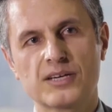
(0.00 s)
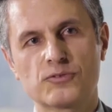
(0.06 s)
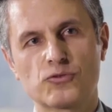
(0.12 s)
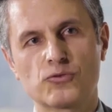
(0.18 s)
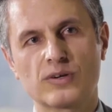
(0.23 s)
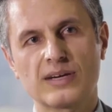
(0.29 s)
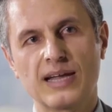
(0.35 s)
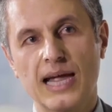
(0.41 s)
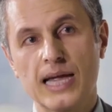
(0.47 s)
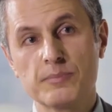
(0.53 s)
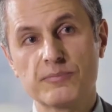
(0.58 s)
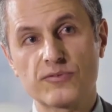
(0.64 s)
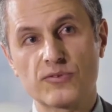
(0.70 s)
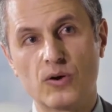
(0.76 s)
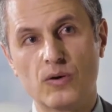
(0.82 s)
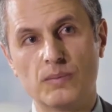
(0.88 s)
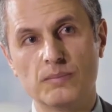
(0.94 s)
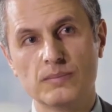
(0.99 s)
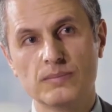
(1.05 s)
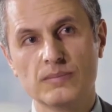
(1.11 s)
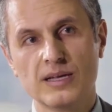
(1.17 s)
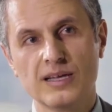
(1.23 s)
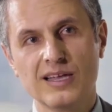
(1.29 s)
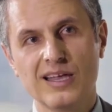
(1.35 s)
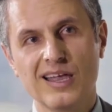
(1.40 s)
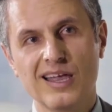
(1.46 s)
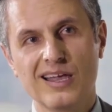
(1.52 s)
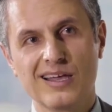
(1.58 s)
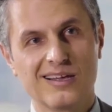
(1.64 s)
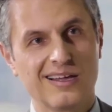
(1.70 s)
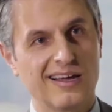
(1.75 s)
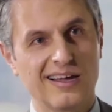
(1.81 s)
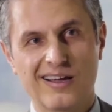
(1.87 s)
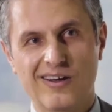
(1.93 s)
petrol came from?
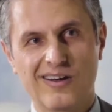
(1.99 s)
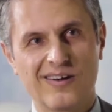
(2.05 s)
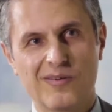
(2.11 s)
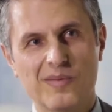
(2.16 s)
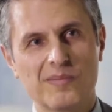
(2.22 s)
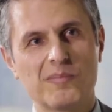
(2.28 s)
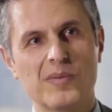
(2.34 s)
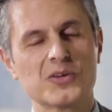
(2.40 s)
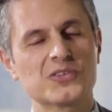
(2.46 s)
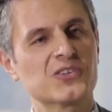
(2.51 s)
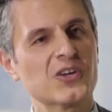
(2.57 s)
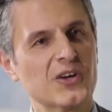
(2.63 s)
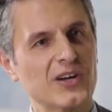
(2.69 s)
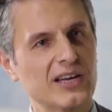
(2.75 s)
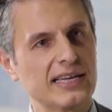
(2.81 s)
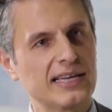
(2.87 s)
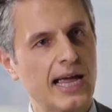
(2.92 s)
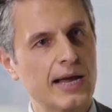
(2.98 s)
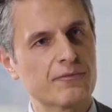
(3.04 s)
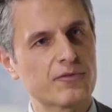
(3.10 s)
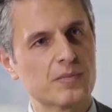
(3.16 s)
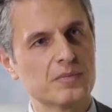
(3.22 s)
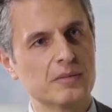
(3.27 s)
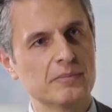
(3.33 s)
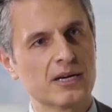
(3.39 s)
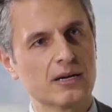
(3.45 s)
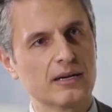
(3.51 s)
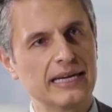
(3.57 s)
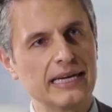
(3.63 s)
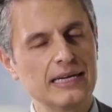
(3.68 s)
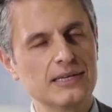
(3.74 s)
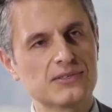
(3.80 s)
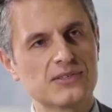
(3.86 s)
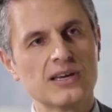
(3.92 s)
Most certainly came from the Middle
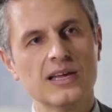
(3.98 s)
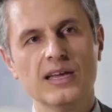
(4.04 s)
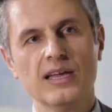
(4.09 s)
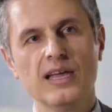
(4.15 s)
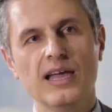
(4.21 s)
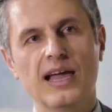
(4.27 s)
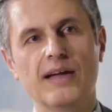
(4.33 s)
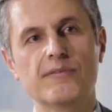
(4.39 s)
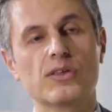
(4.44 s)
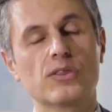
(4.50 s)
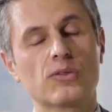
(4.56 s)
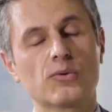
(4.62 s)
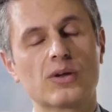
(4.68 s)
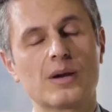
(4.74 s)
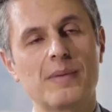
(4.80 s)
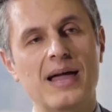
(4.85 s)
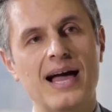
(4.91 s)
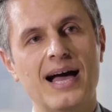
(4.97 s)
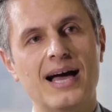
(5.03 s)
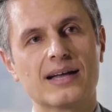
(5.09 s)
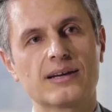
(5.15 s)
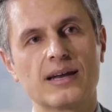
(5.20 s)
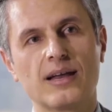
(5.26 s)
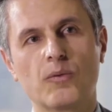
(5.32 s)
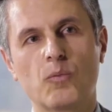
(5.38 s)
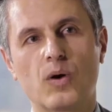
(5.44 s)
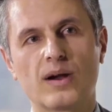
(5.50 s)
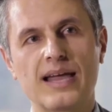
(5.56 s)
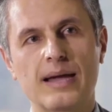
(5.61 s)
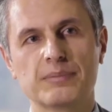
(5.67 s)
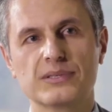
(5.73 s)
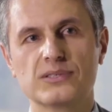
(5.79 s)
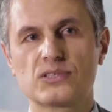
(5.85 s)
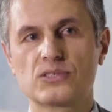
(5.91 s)
East. Have you thought about what
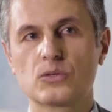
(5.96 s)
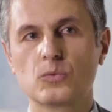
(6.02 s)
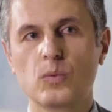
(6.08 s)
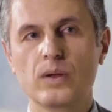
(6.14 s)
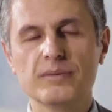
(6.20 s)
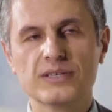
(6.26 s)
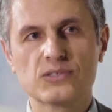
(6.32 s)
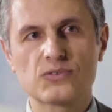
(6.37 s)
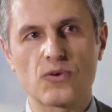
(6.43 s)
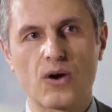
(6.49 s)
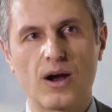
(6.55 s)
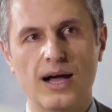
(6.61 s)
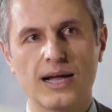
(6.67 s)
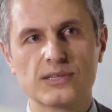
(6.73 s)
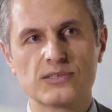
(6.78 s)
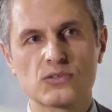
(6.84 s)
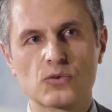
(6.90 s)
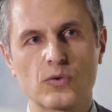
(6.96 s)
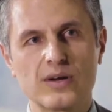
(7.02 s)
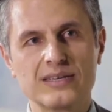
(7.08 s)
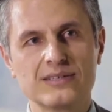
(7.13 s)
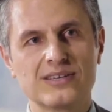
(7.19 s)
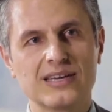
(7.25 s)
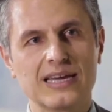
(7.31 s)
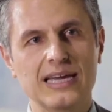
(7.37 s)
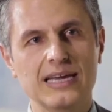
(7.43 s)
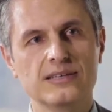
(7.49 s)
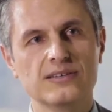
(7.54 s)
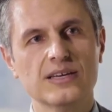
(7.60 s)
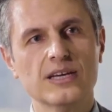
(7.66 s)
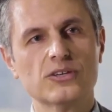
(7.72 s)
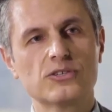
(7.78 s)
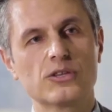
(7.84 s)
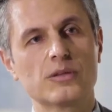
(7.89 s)
happens to women's rights, or indeed
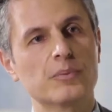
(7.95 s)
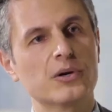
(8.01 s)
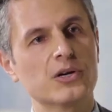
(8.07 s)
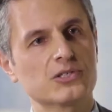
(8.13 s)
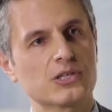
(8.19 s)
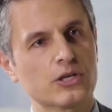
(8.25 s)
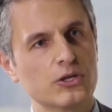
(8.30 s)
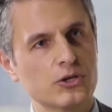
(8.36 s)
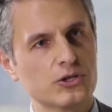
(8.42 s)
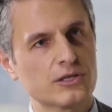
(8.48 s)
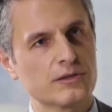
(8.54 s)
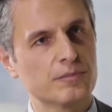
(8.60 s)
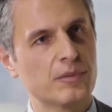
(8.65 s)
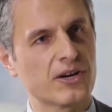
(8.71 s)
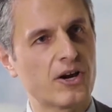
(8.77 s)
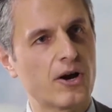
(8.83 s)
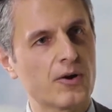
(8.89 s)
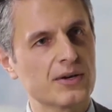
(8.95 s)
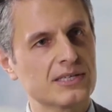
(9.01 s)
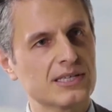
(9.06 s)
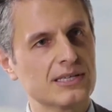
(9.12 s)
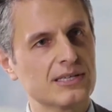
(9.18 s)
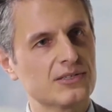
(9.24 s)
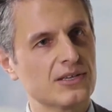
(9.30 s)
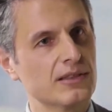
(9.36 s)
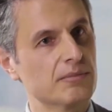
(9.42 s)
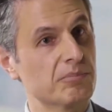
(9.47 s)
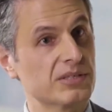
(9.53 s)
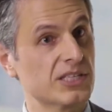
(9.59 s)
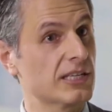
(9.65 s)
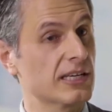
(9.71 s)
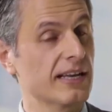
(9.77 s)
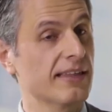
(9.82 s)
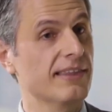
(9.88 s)
to the persecution of minorities,
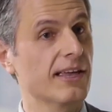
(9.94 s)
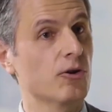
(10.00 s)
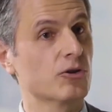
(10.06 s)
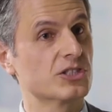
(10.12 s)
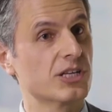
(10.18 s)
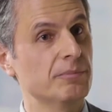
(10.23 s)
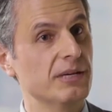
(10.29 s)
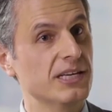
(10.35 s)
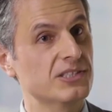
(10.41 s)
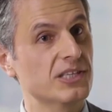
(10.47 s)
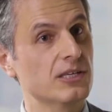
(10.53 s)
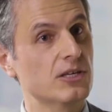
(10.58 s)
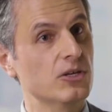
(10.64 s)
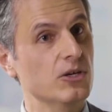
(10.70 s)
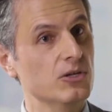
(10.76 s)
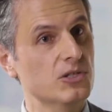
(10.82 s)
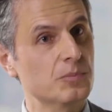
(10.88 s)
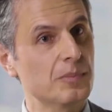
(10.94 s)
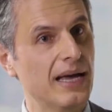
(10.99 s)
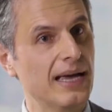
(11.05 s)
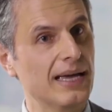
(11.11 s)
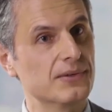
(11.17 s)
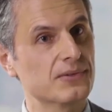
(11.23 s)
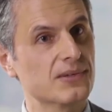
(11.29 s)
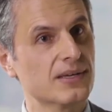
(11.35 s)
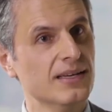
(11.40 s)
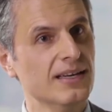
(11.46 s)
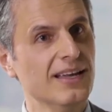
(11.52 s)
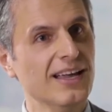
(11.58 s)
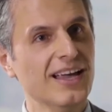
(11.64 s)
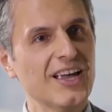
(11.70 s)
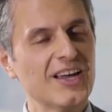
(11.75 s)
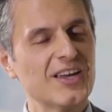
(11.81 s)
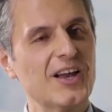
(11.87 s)
particularly in the LGBTQ space?
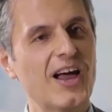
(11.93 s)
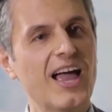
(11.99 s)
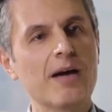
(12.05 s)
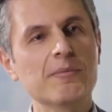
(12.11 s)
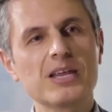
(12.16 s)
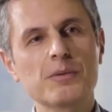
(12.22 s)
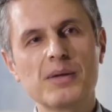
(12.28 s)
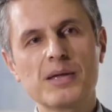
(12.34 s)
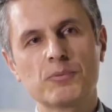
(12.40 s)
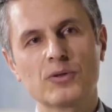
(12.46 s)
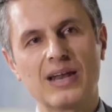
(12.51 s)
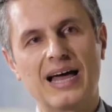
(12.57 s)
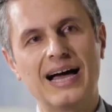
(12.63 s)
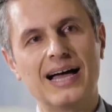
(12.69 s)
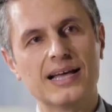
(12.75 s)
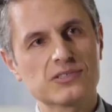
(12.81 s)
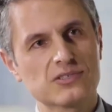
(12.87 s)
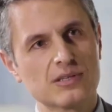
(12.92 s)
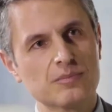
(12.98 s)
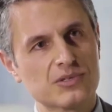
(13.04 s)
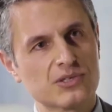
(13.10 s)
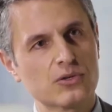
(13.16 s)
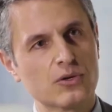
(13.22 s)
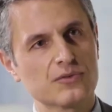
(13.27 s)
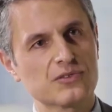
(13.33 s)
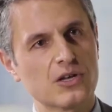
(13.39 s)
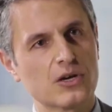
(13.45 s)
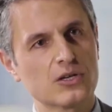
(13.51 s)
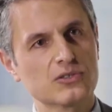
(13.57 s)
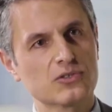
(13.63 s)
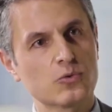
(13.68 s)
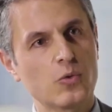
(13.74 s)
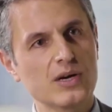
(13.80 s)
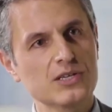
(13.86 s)
How many people ask themselves
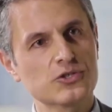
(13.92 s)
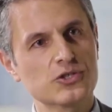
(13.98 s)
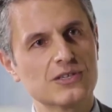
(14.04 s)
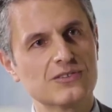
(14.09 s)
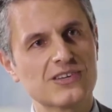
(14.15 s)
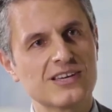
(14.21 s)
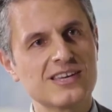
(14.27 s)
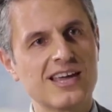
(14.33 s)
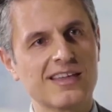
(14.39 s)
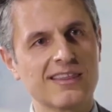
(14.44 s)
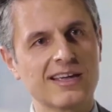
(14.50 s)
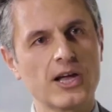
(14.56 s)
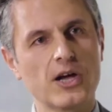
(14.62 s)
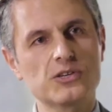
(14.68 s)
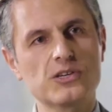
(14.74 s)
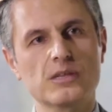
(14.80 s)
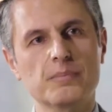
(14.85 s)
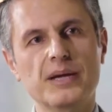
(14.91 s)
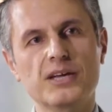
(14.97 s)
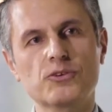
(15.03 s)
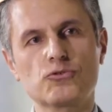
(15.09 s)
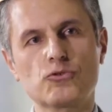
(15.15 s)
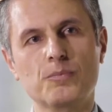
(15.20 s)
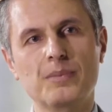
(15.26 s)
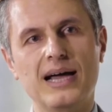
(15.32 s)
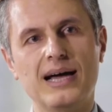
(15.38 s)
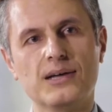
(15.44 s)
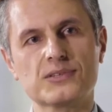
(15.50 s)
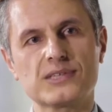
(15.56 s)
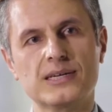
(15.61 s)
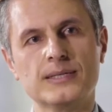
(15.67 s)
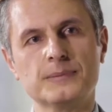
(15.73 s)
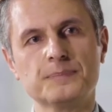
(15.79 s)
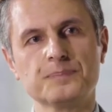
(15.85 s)
those questions, and yet they go to the petrol
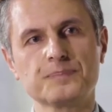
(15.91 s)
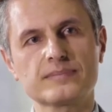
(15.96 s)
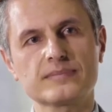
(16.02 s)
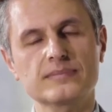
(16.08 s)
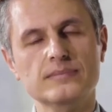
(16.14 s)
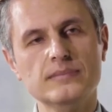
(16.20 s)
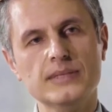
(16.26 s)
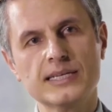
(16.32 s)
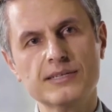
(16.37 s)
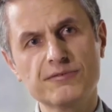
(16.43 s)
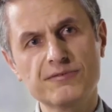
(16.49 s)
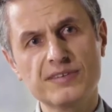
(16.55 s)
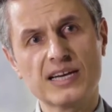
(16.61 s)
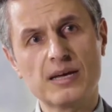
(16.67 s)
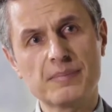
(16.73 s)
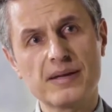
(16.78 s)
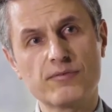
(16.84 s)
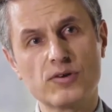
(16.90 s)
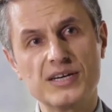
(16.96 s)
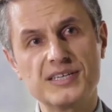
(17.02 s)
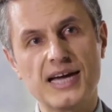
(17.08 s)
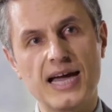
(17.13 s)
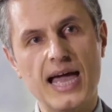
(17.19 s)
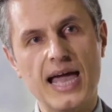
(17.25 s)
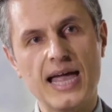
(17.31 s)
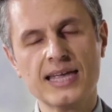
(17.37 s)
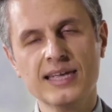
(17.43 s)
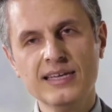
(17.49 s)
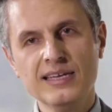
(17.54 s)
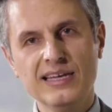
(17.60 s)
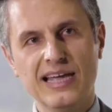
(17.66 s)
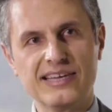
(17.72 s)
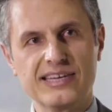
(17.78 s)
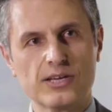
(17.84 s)
bowser and fill up every day,
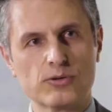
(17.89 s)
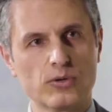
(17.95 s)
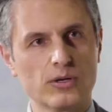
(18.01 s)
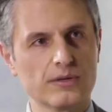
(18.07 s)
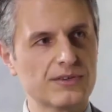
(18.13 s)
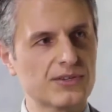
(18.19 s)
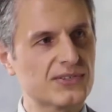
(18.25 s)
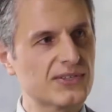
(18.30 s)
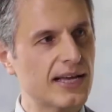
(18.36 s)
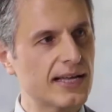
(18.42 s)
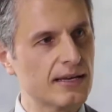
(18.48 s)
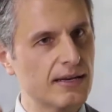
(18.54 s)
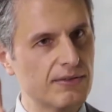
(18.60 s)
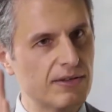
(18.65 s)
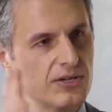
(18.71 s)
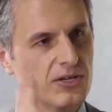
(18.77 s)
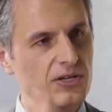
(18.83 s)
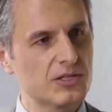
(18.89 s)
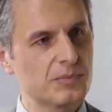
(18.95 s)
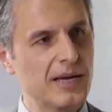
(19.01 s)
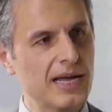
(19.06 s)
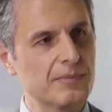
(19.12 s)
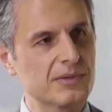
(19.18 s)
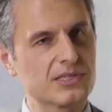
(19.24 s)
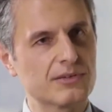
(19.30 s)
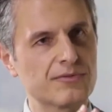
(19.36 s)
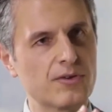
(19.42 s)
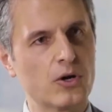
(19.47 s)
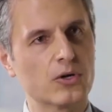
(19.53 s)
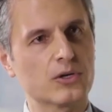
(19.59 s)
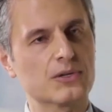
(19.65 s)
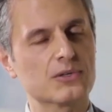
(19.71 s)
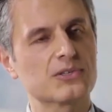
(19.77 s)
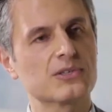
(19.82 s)
and yet all of a sudden the newspapers are
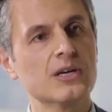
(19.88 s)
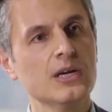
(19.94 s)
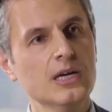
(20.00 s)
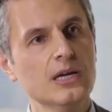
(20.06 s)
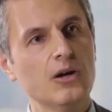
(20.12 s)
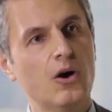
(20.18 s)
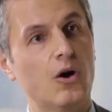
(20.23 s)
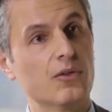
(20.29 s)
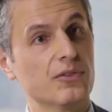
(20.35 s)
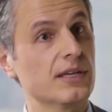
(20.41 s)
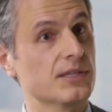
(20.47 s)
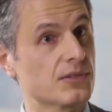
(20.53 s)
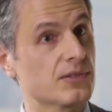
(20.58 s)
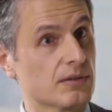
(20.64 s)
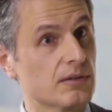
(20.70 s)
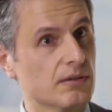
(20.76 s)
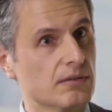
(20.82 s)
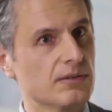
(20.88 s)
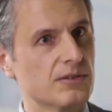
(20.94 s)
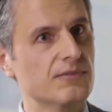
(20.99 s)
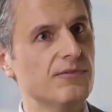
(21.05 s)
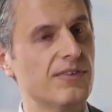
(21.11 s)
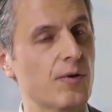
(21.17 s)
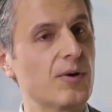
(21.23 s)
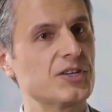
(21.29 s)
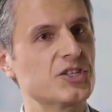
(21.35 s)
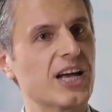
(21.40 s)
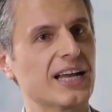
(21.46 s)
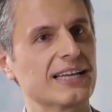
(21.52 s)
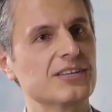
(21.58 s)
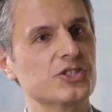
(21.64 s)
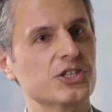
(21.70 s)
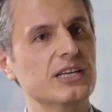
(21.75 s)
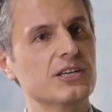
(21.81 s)
focused on this very
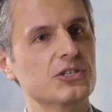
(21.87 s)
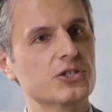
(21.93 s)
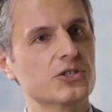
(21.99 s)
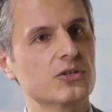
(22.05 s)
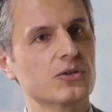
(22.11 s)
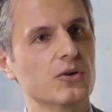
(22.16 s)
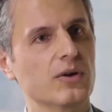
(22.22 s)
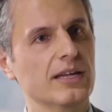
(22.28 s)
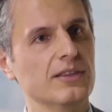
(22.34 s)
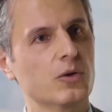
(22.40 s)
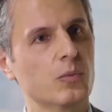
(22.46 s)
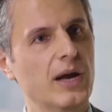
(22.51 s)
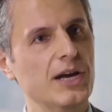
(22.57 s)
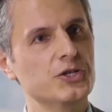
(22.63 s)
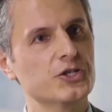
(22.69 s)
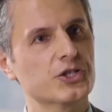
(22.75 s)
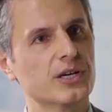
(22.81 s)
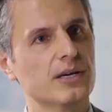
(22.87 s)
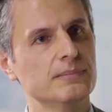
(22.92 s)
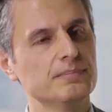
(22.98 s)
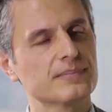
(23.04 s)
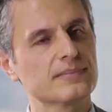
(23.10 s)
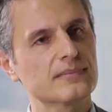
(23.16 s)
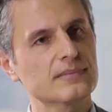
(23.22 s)
challenging issue in the Uyghur